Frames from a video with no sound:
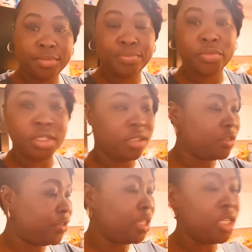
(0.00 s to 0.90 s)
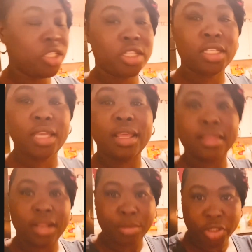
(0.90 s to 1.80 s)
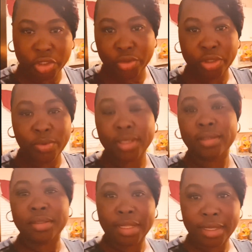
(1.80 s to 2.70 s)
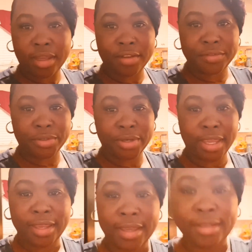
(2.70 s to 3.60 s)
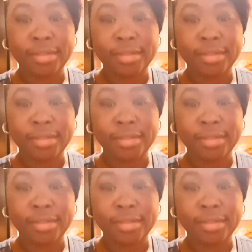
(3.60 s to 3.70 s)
till it's finished, and then I'm gonna show you what it looked like after. Okay, guys?